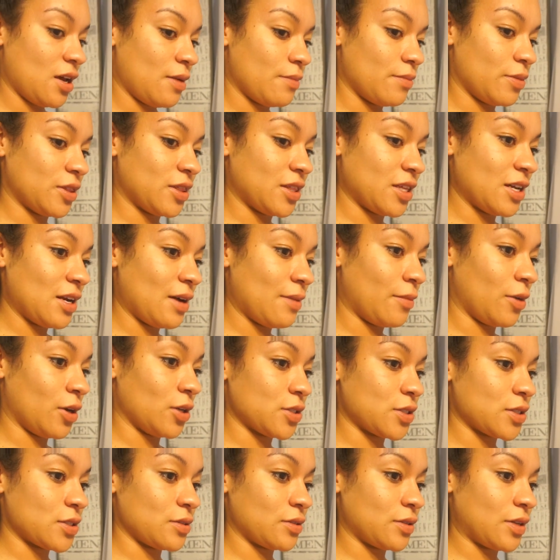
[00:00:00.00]
But then I'm
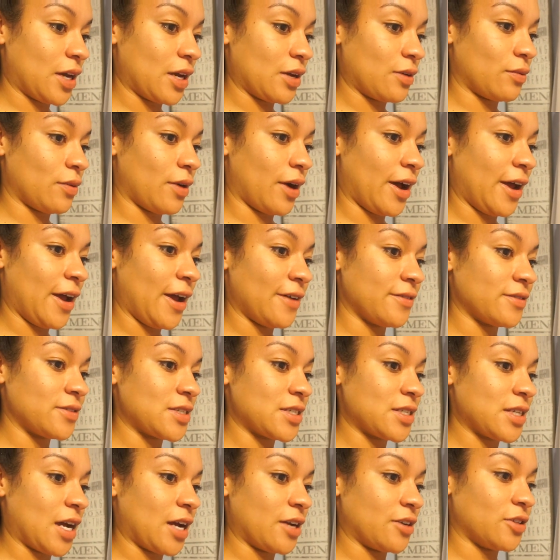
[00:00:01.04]
also like, well, I have
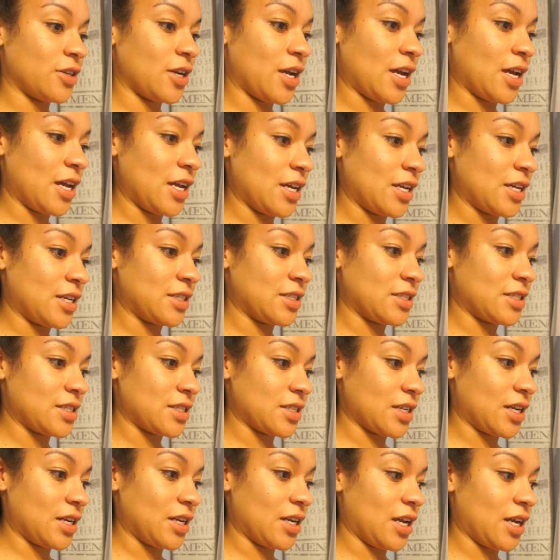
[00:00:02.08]
Saturday and
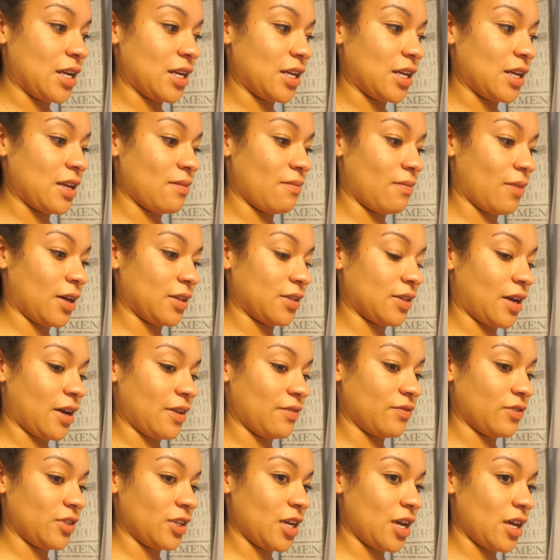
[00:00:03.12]
Sunday to get my
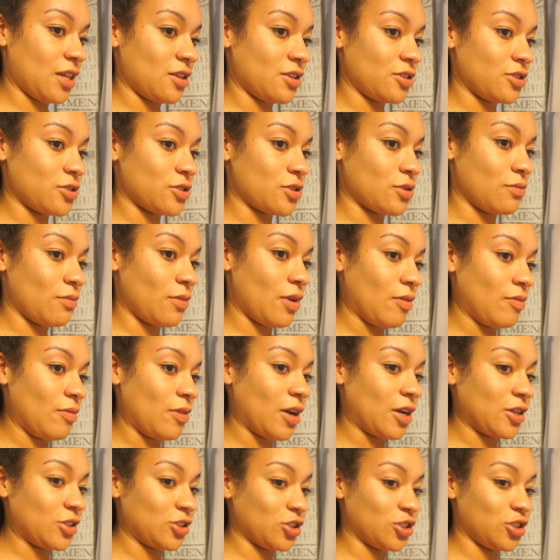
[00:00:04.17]
life together, so
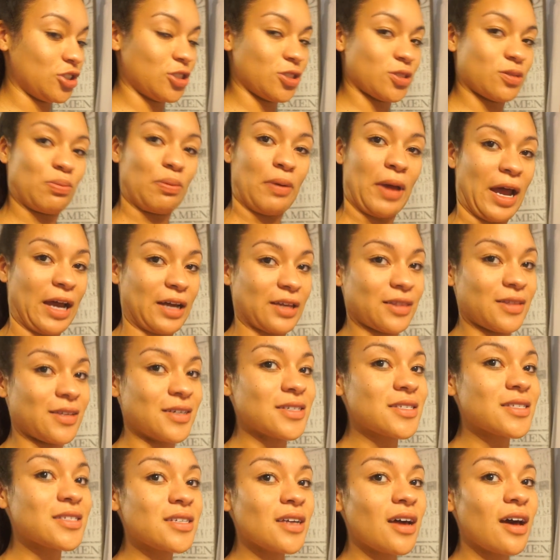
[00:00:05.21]
maybe I should just pack
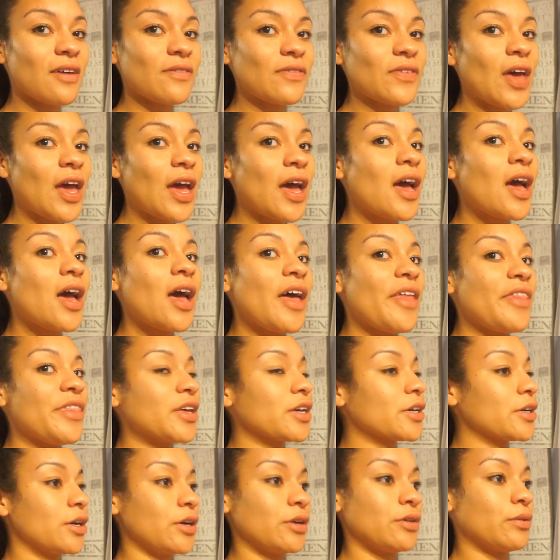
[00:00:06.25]
this stuff and
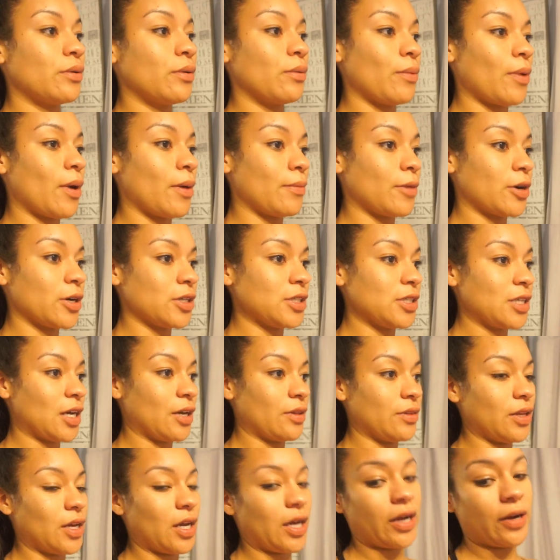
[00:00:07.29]
then go to a Walmart
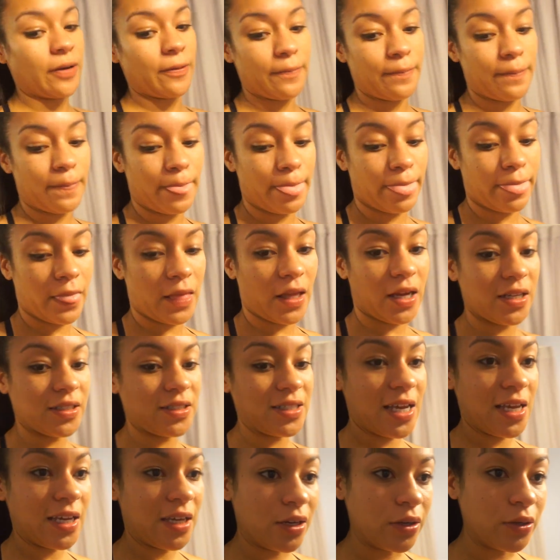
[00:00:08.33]
down there,
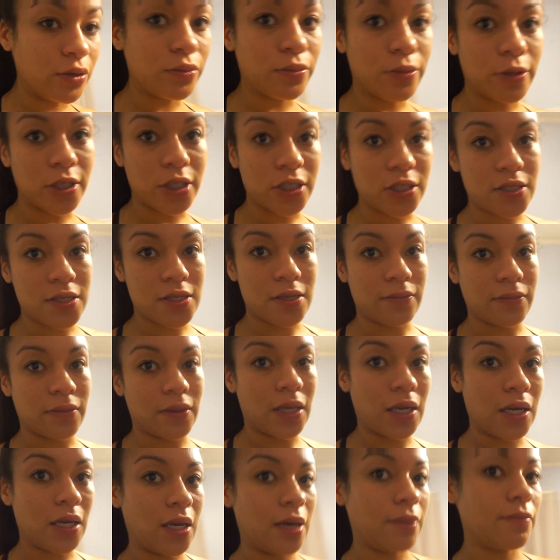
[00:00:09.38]
take an Uber or something.